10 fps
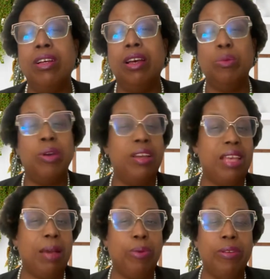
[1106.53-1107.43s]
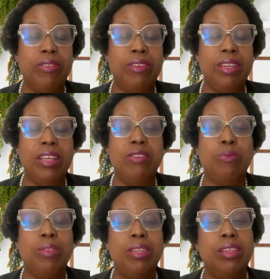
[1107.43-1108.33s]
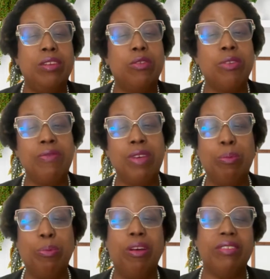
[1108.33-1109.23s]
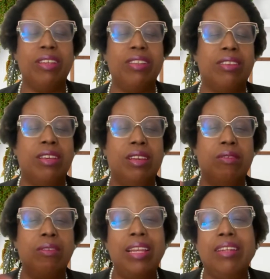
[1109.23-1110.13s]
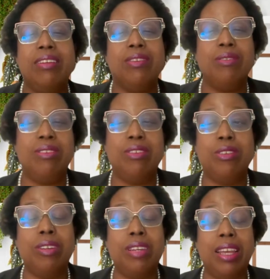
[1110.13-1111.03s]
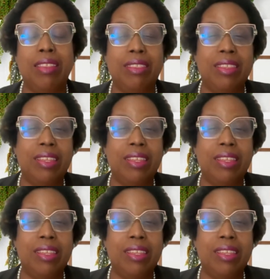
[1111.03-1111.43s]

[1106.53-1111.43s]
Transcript: on where that person is within the grieving process related to death.